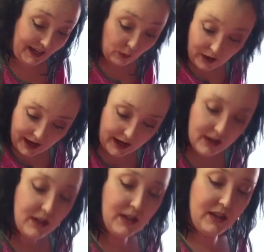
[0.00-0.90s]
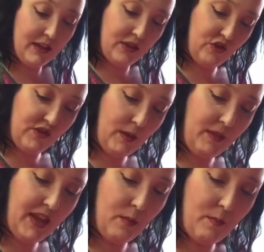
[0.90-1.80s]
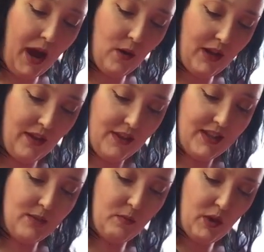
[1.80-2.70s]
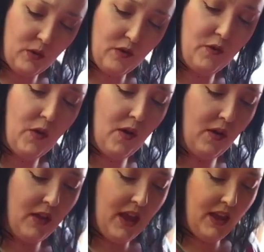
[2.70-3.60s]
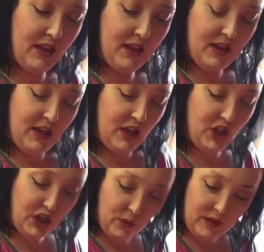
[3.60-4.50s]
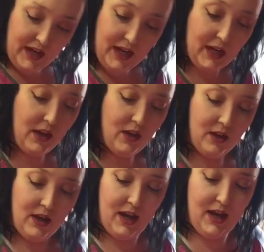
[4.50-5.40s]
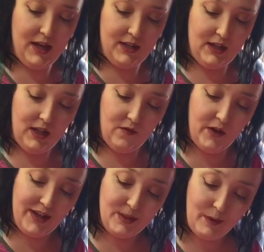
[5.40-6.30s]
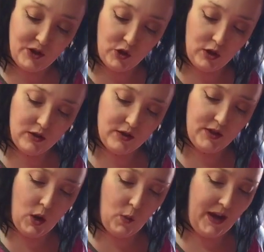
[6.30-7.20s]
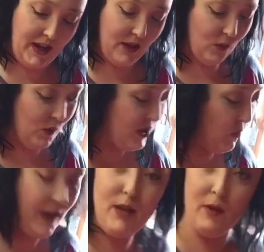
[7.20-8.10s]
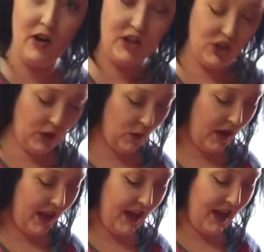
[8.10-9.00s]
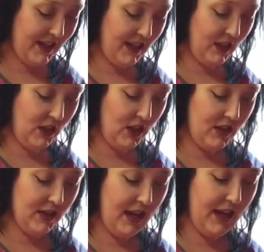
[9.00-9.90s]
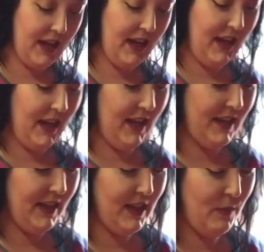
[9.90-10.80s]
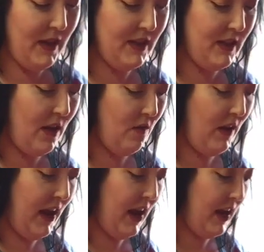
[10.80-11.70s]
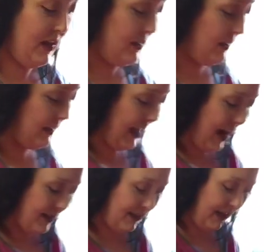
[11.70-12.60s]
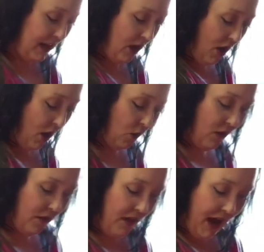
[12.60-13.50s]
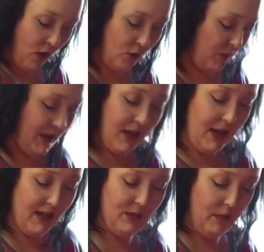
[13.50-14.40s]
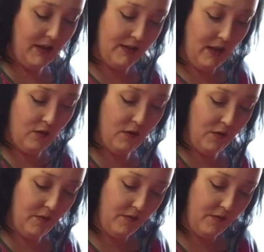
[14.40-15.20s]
anyway. There's just something about it that's beautiful and unique and very special. So, and what's great about it too is it looks like it is expensive and classy without being expensive.